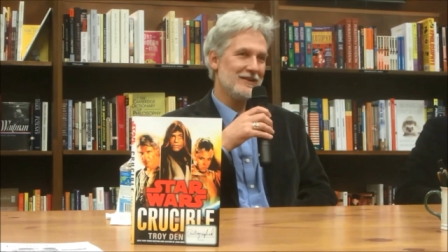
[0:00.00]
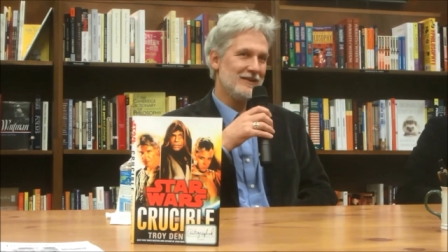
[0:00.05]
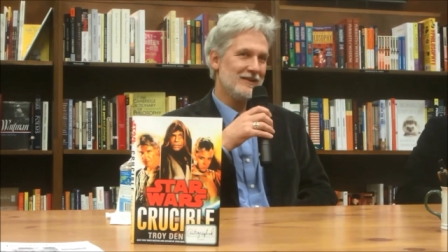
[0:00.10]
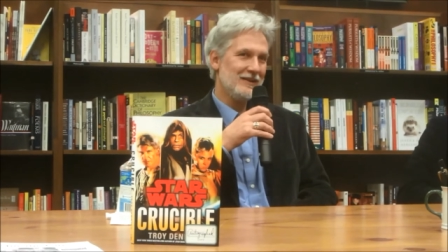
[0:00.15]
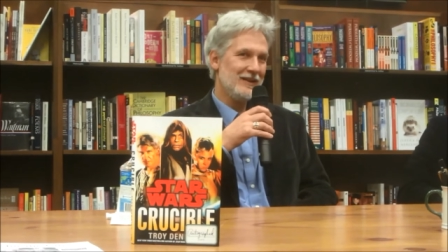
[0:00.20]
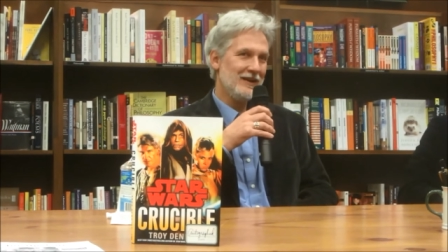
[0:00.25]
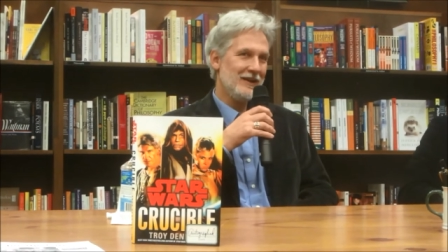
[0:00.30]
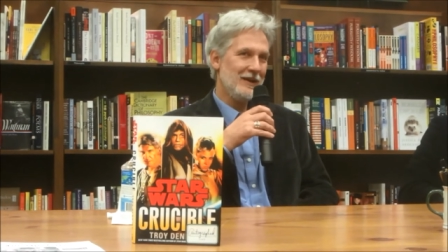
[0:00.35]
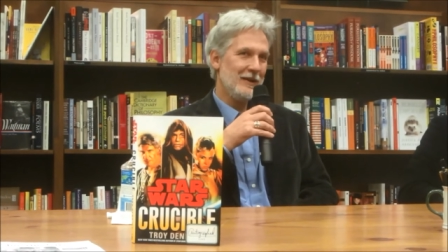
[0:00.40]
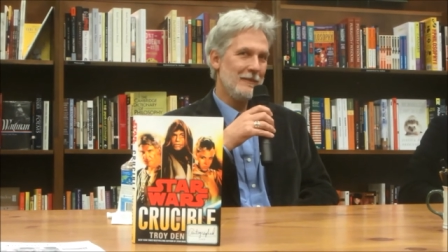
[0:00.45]

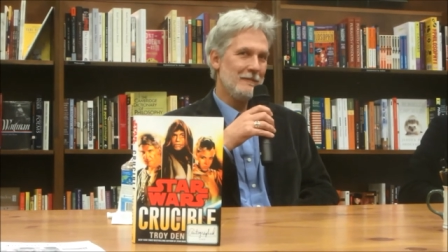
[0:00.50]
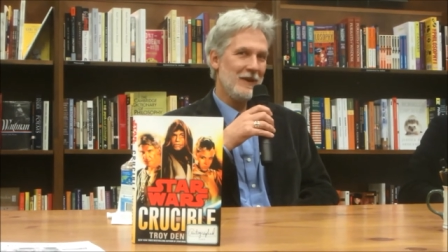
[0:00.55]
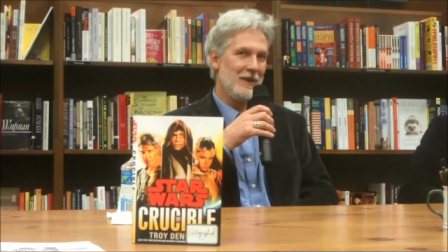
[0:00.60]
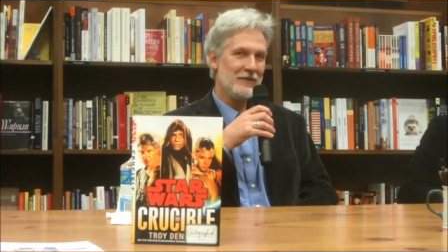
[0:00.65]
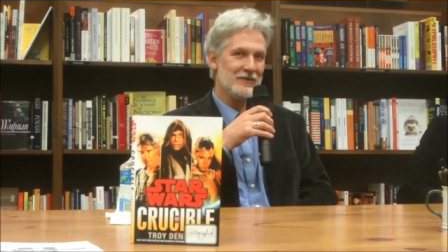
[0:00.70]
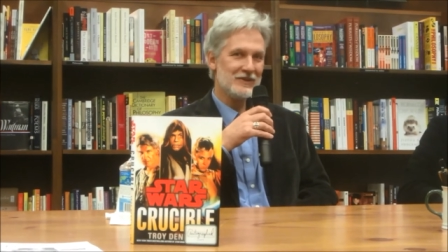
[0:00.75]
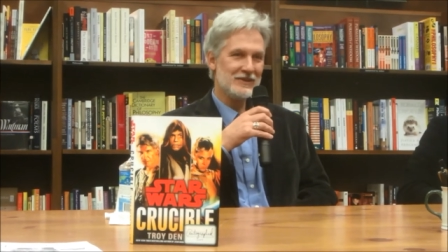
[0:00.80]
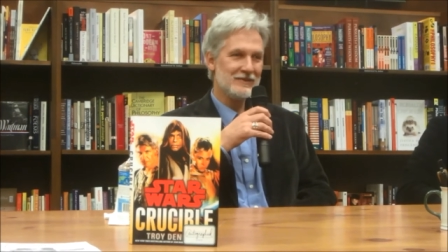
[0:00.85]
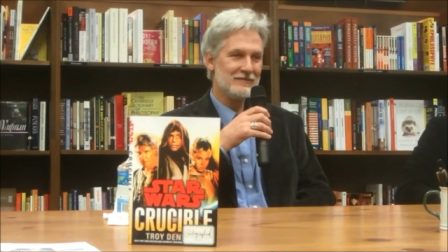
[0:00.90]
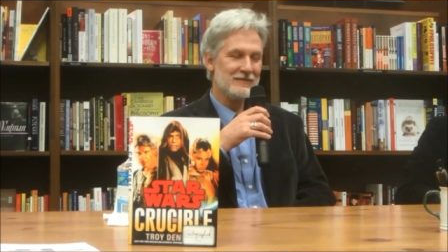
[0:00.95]
um, I
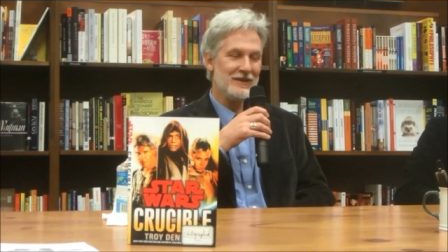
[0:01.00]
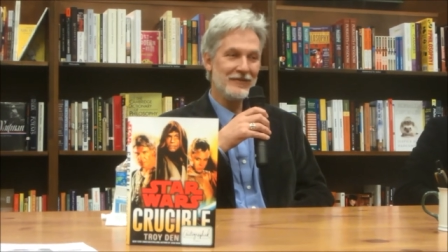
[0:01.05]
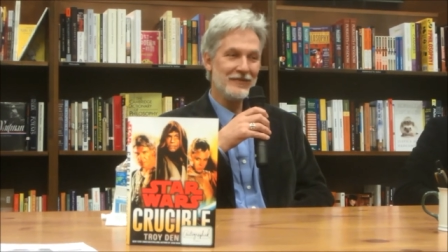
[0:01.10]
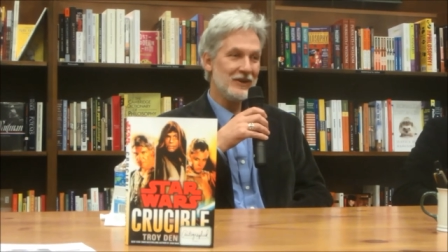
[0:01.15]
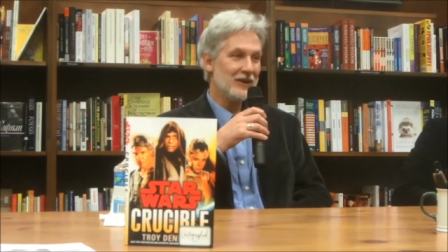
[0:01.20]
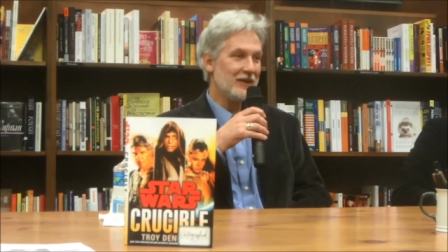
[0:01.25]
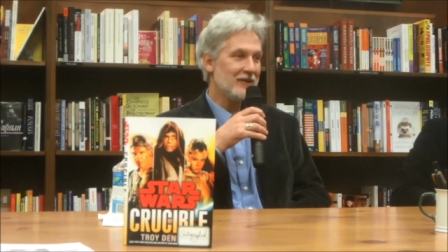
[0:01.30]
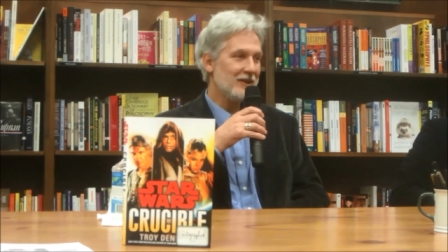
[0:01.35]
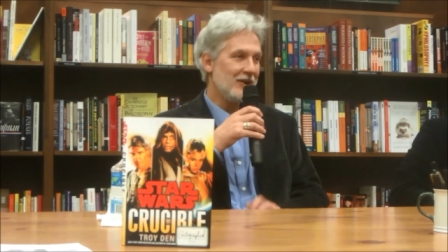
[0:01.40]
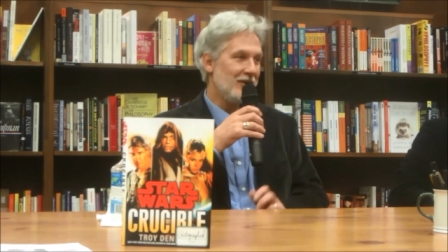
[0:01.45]
was
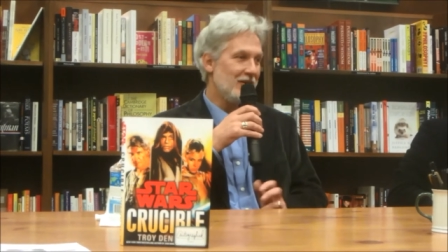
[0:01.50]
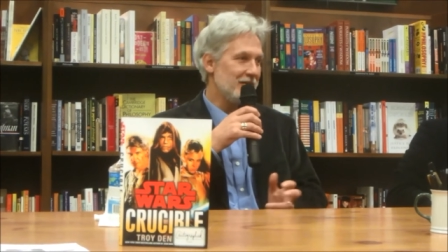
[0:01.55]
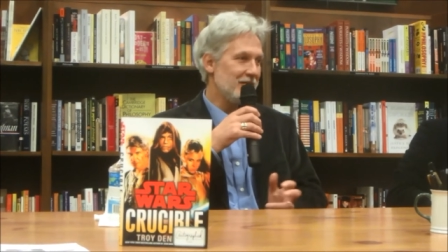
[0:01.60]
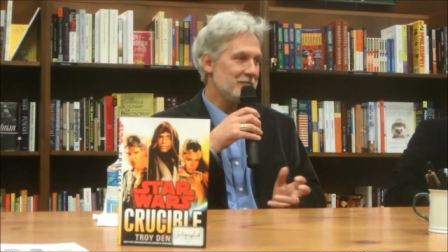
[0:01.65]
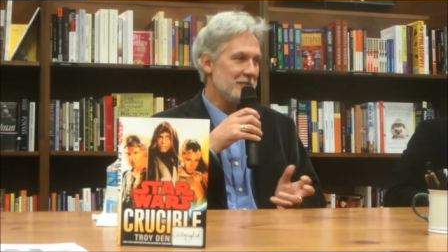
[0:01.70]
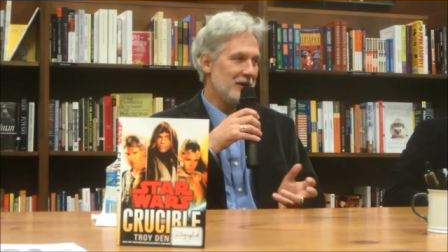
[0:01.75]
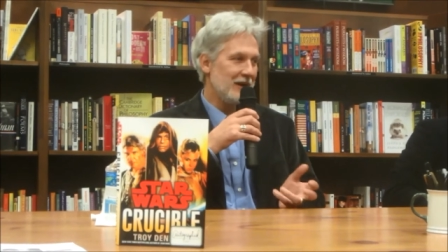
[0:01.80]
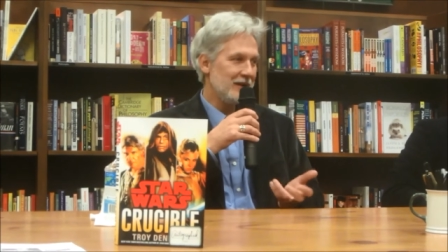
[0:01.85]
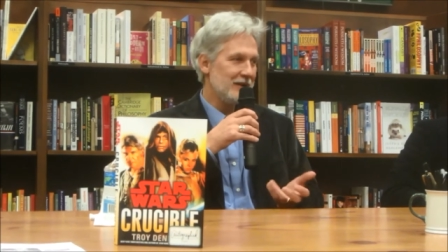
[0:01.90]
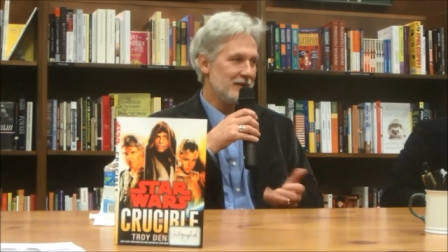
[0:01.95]
given a call
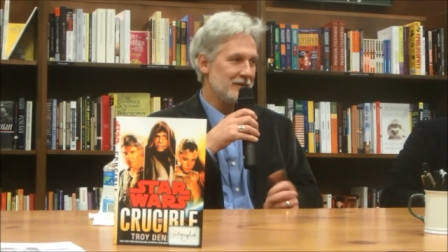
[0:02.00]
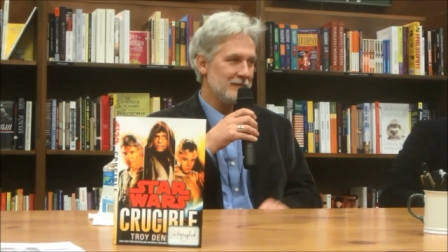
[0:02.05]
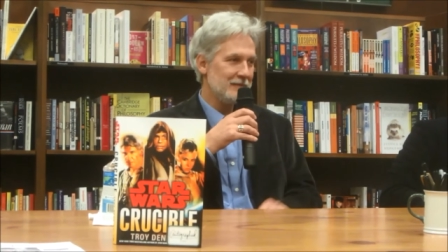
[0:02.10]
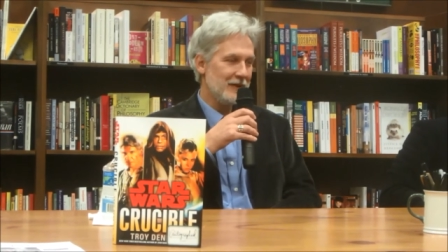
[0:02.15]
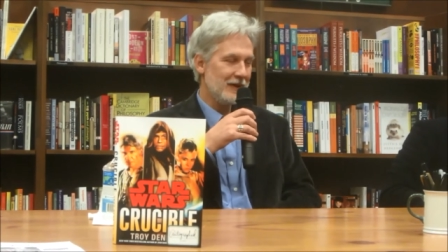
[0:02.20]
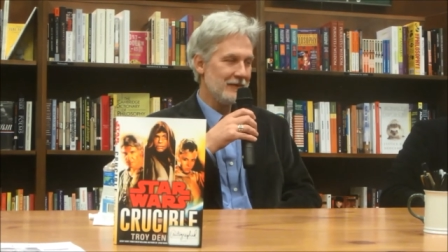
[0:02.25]
by